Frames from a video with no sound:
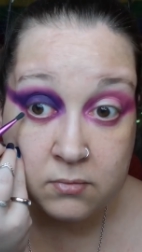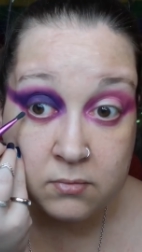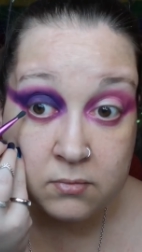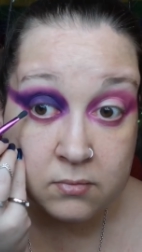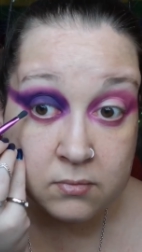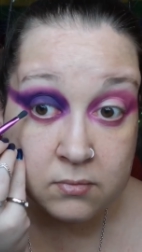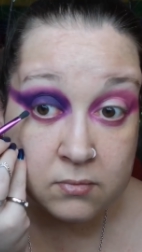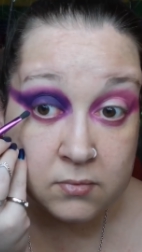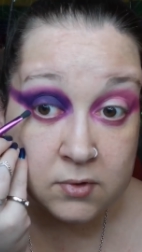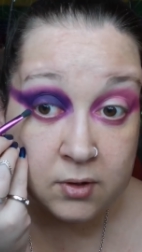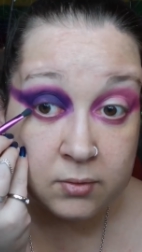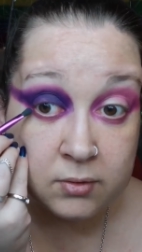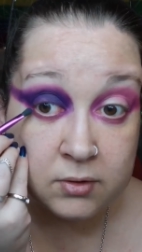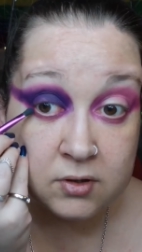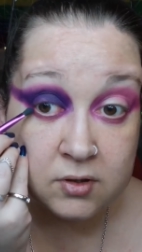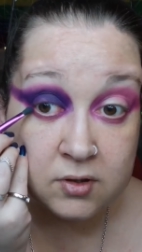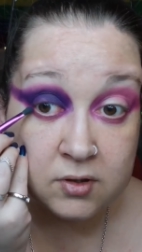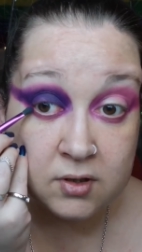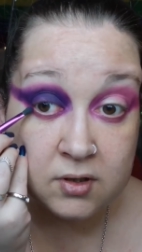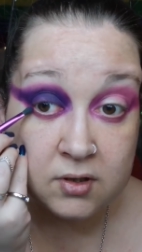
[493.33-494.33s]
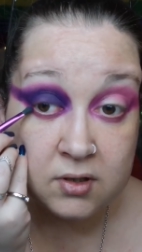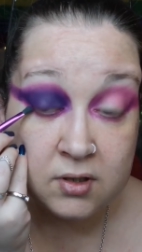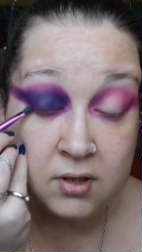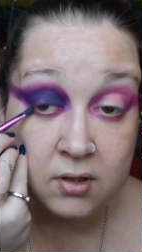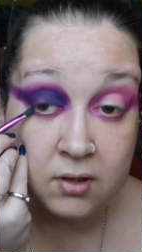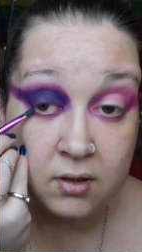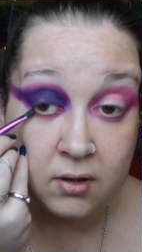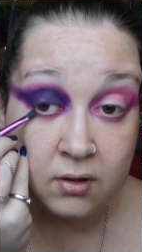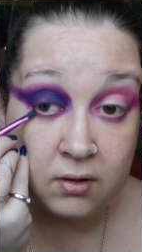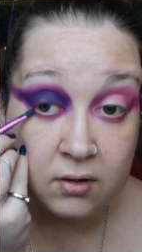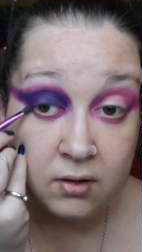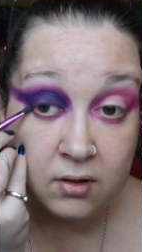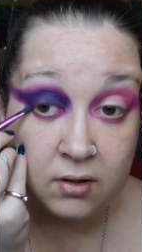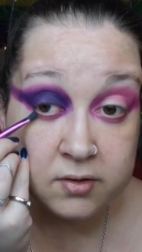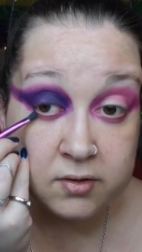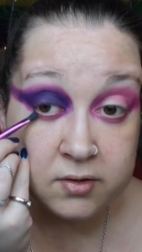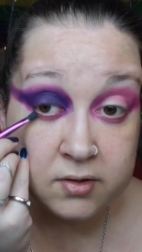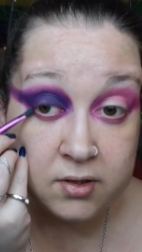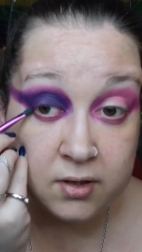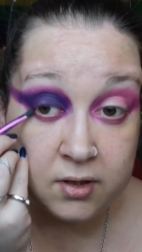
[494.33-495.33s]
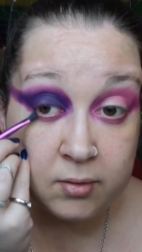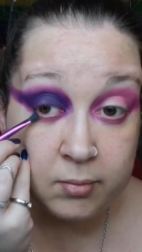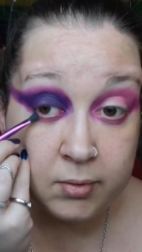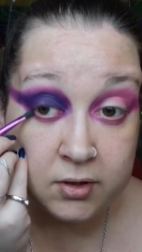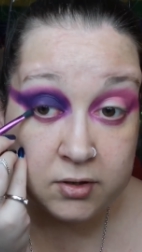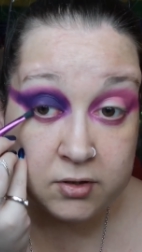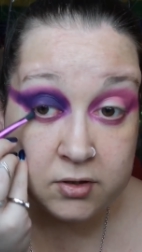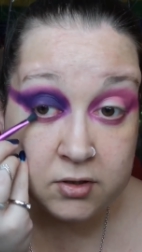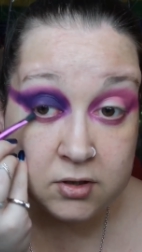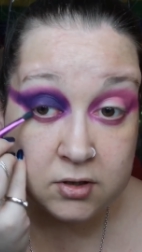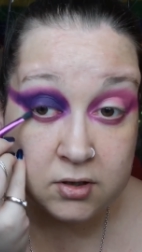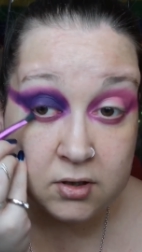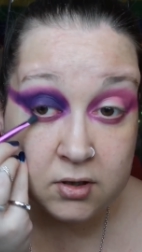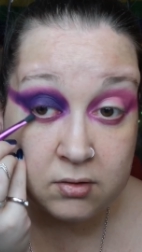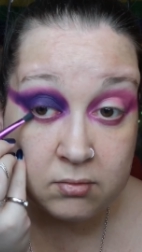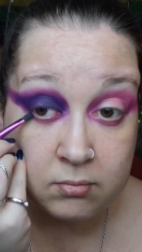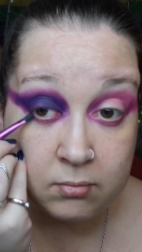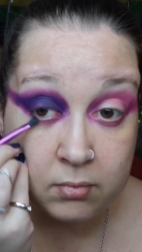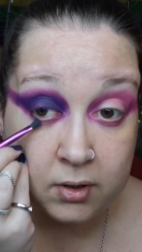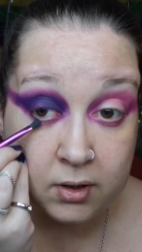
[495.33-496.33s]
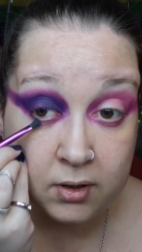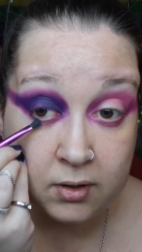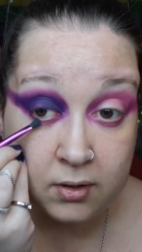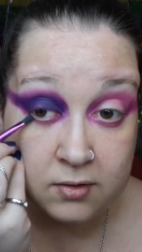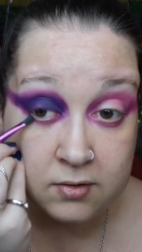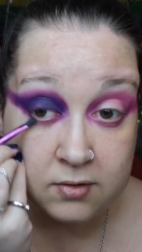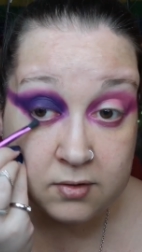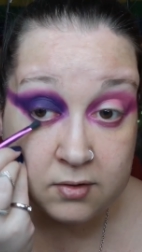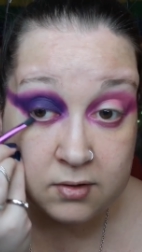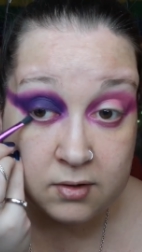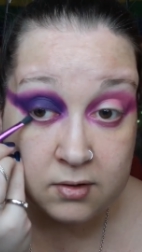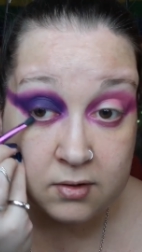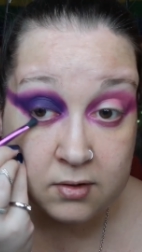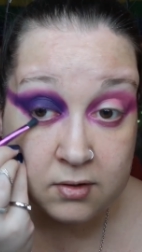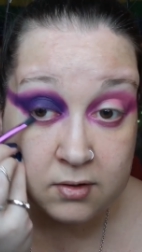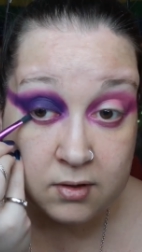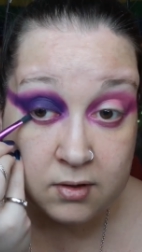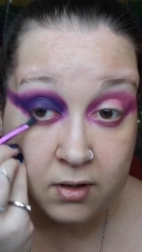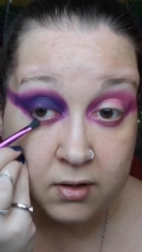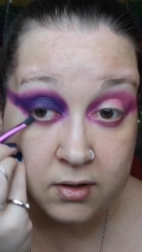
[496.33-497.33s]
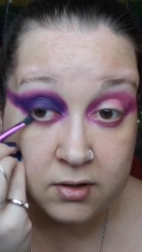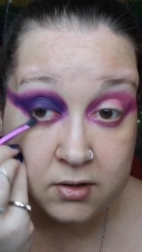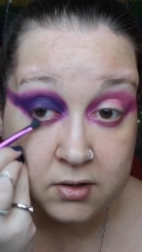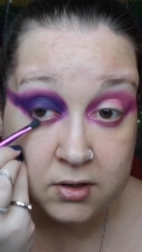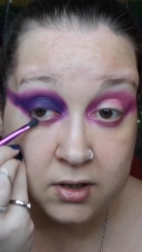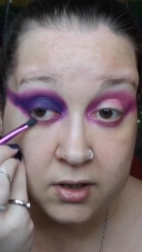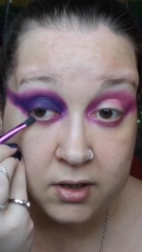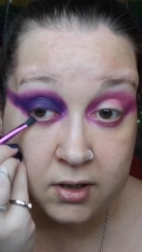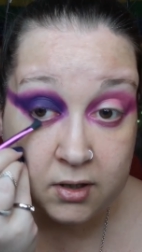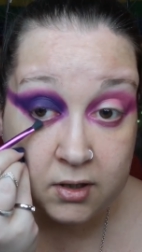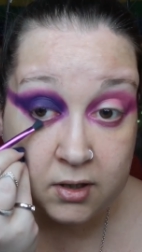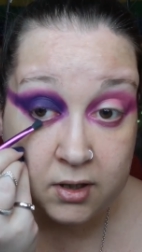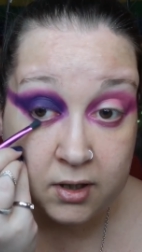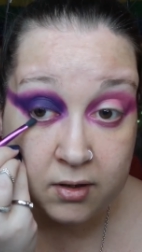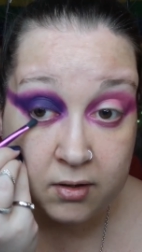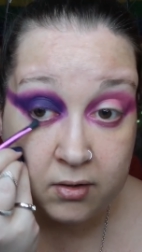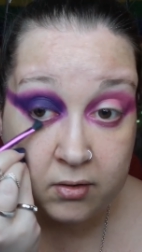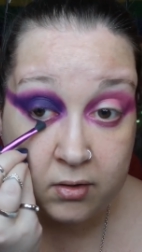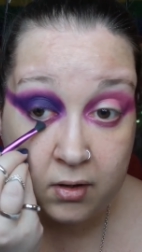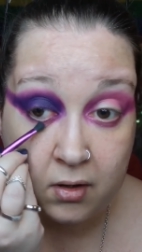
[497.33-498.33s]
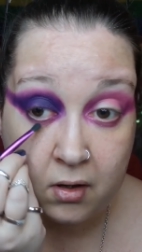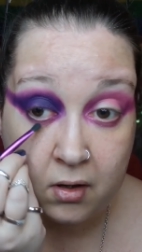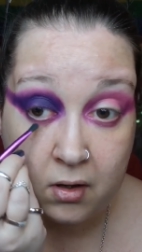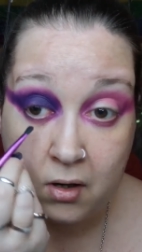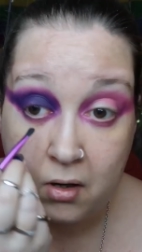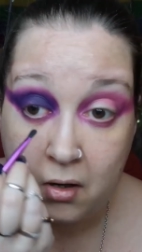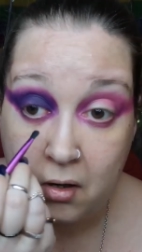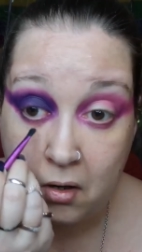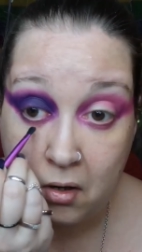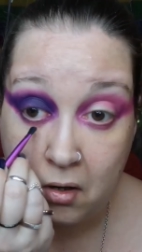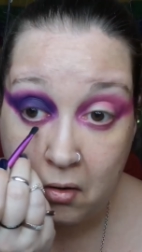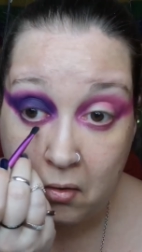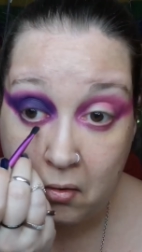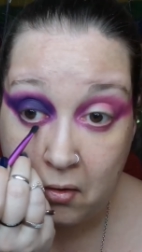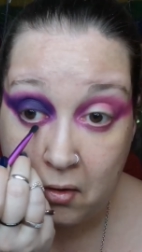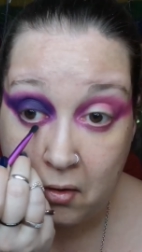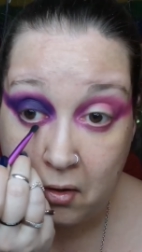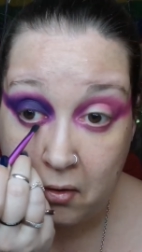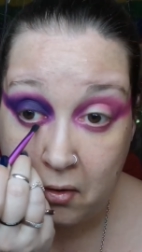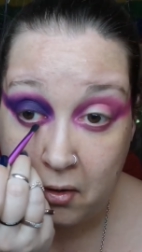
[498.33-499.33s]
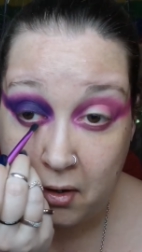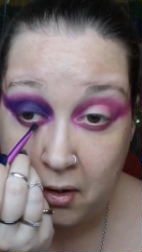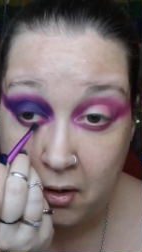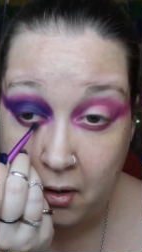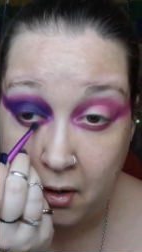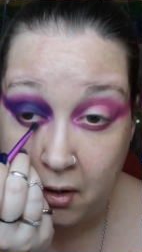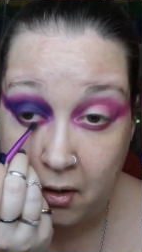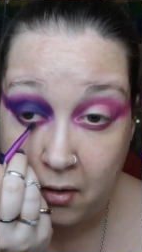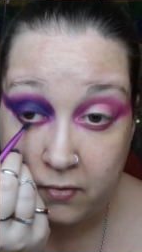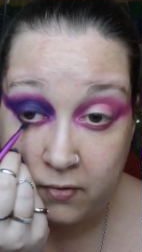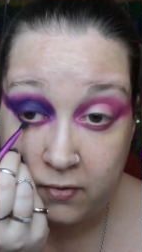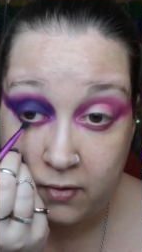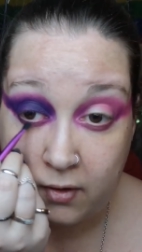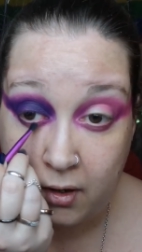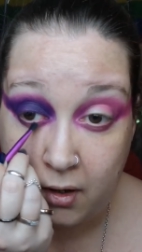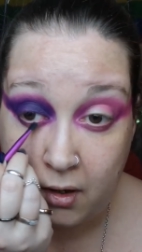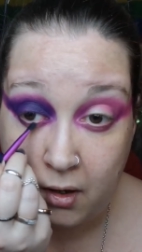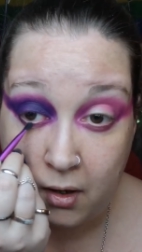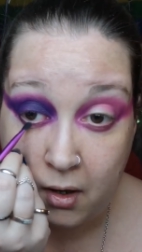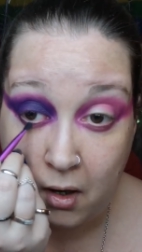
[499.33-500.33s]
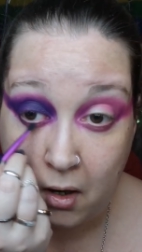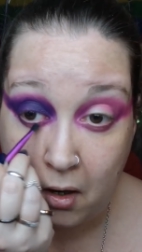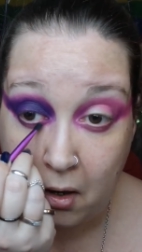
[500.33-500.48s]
So we're just going to take this tiny brush and bring this darker shade down along the lid slightly.